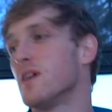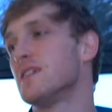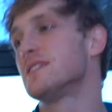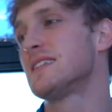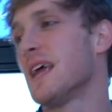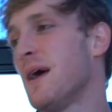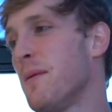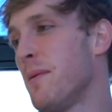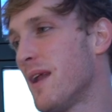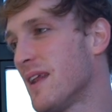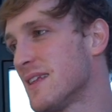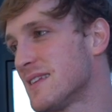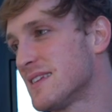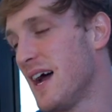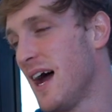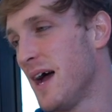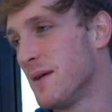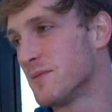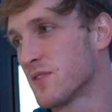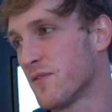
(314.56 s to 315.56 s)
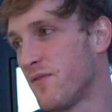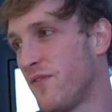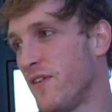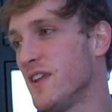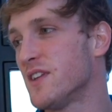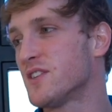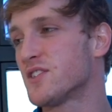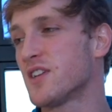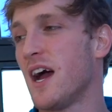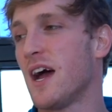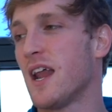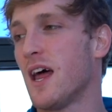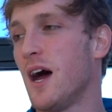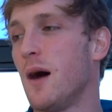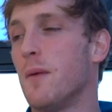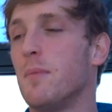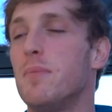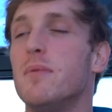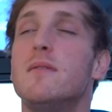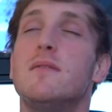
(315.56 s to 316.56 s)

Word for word: One step at a time, so finish that up.